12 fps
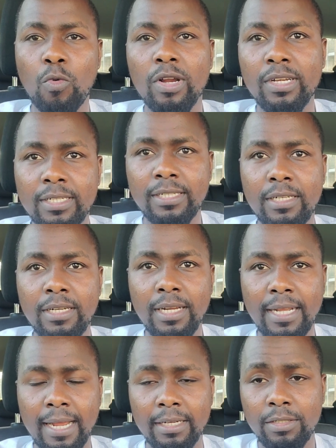what
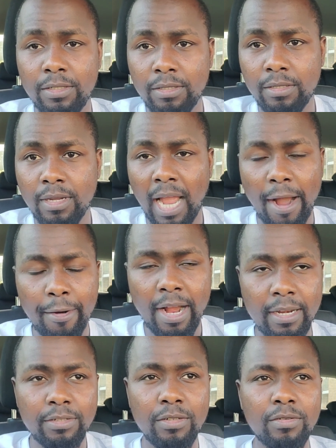how
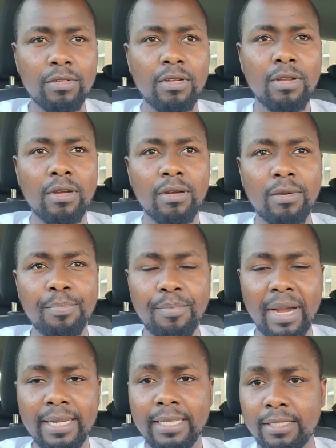can you
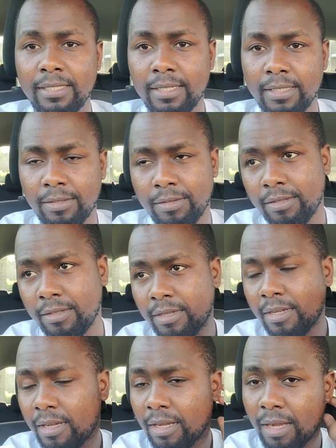manage
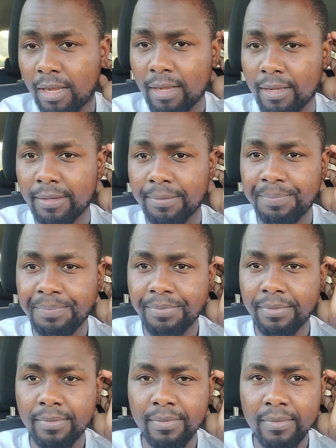uh,
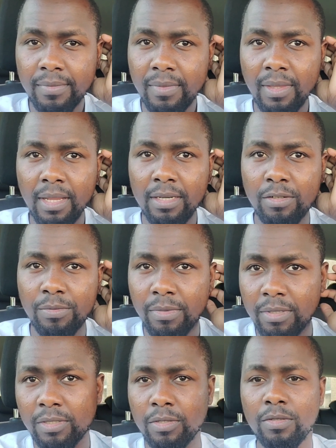
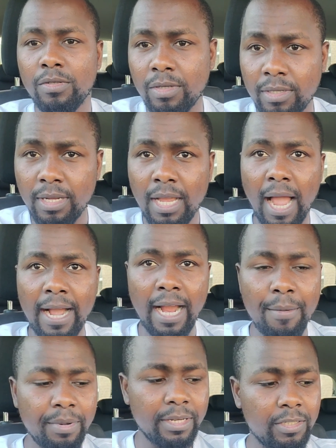to
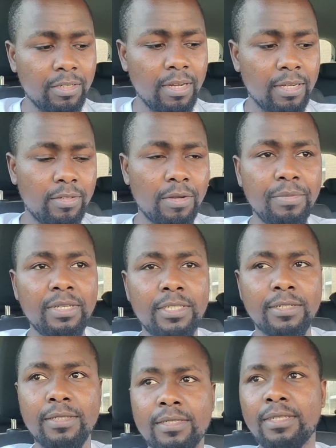accomplish your
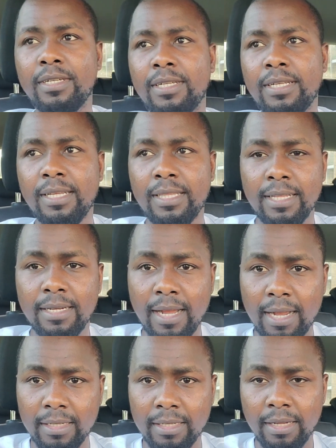mission in the
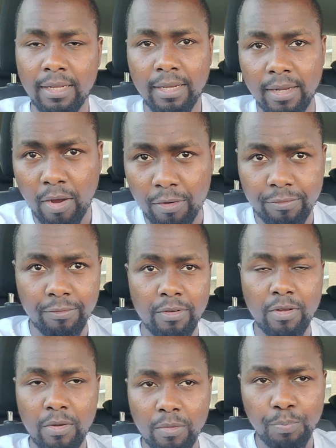diet of
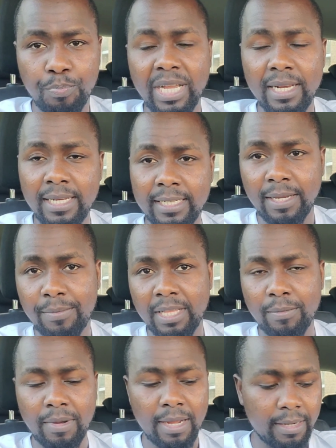building
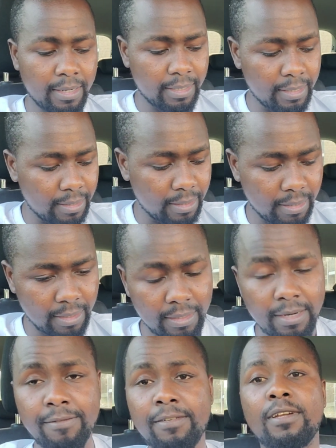something back
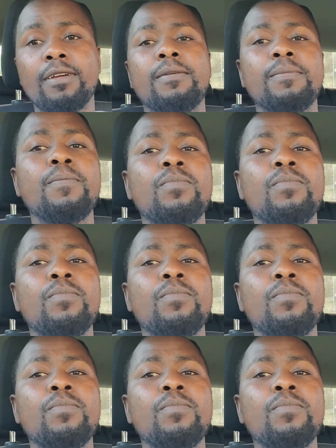in Africa.